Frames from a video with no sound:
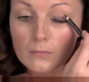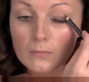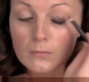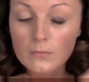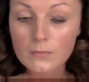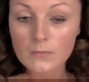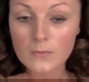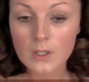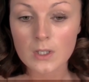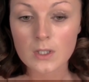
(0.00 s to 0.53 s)

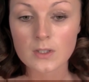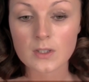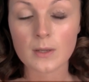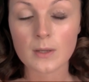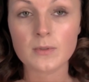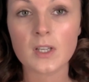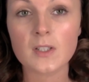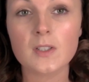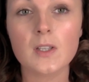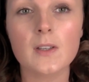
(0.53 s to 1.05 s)
So I'm just
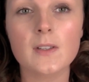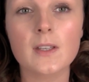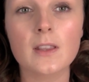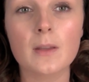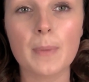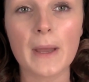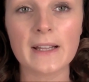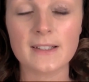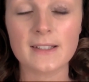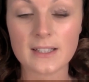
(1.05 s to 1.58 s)
using the pencil
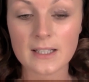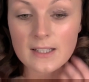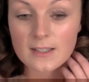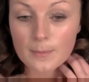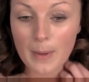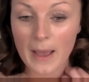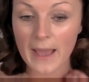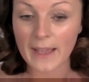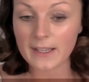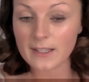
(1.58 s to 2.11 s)
as a base.